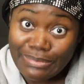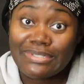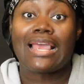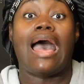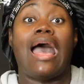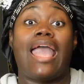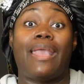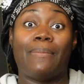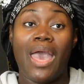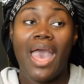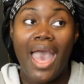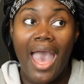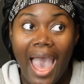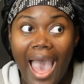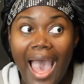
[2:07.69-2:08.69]
time.
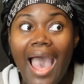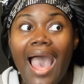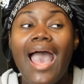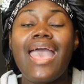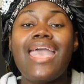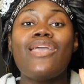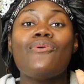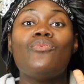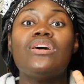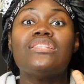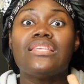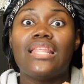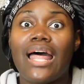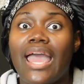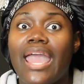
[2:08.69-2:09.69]
I was
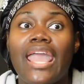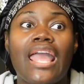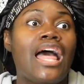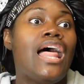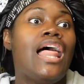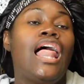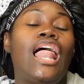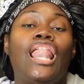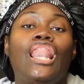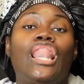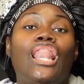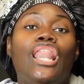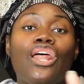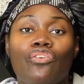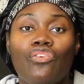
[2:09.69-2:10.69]
like
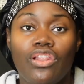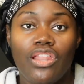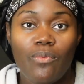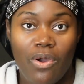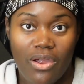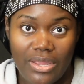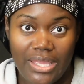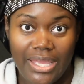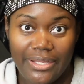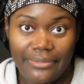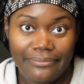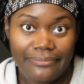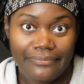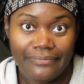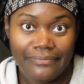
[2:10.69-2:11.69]
literally working.
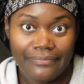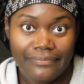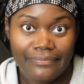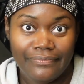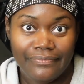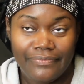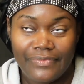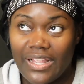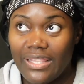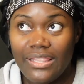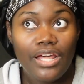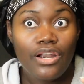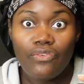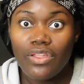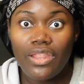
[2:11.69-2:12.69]

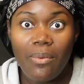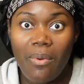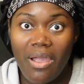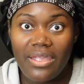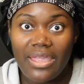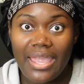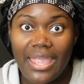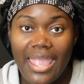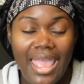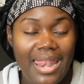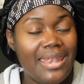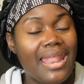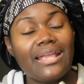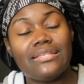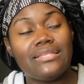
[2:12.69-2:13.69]

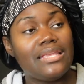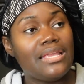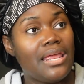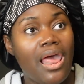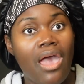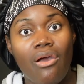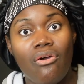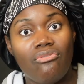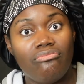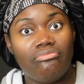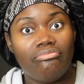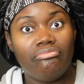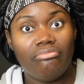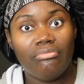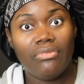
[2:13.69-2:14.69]
And next thing you know,
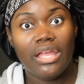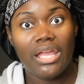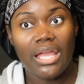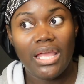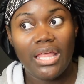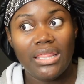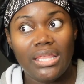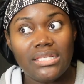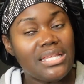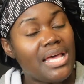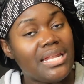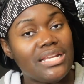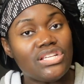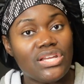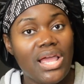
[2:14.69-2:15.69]
the
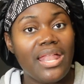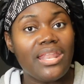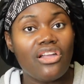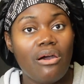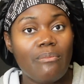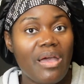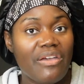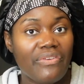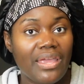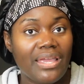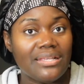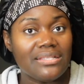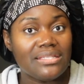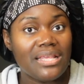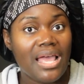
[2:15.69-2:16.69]
sun is shining on my
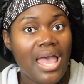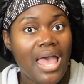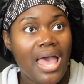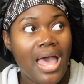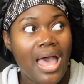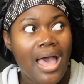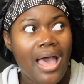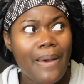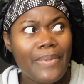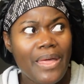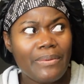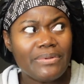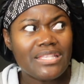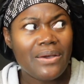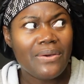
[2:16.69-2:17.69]
face. I'm
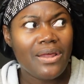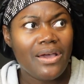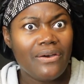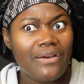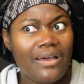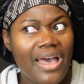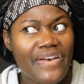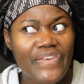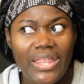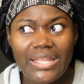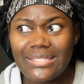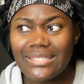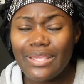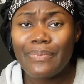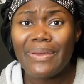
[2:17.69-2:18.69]
like, what's going on? I fell
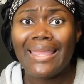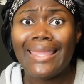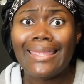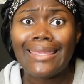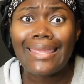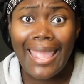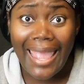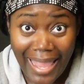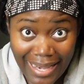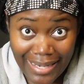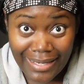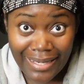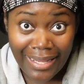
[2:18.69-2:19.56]
asleep again.